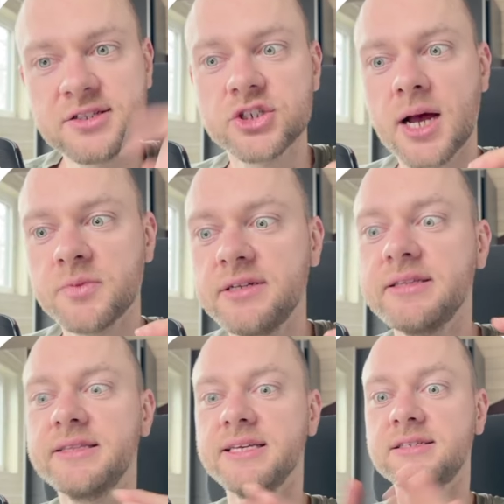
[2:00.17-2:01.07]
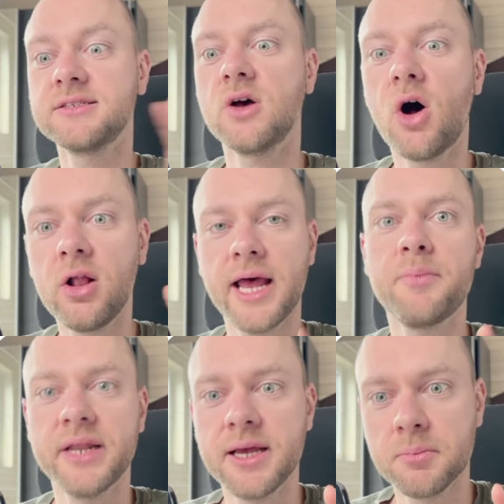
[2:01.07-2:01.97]
comes in, this is all
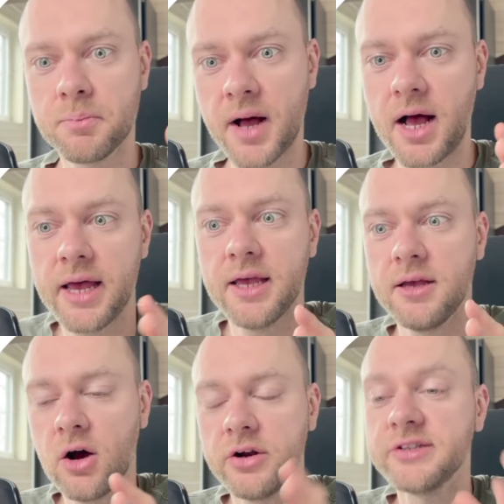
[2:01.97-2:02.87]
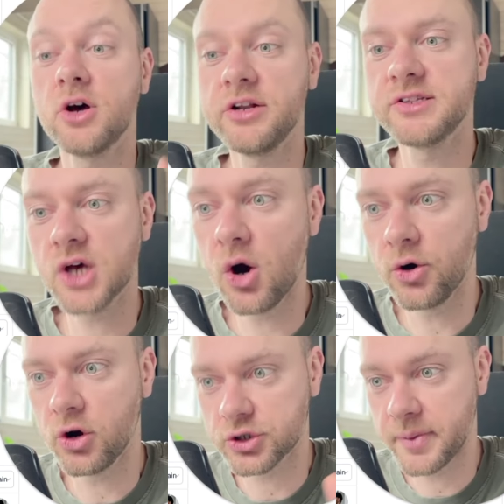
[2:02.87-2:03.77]
happening on its
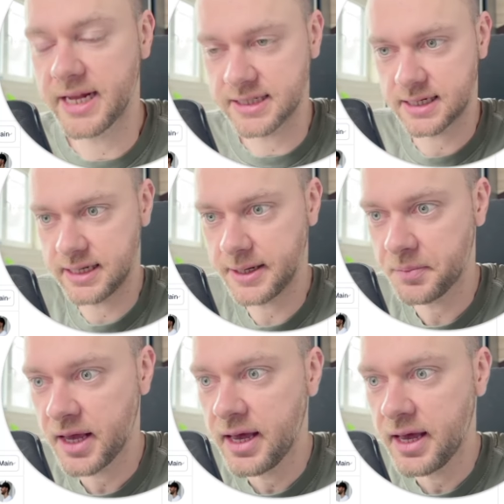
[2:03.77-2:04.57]
own automatically.